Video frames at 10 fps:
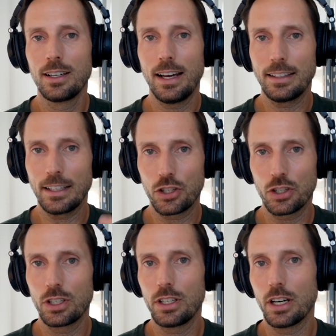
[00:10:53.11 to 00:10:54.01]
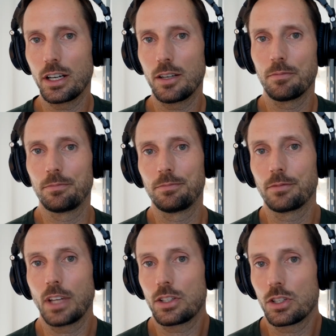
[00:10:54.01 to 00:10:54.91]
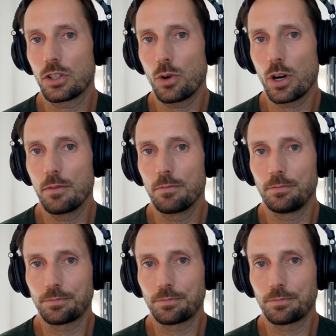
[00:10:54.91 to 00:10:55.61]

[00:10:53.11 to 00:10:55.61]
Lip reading: and they shouldn't have done it. That's its story.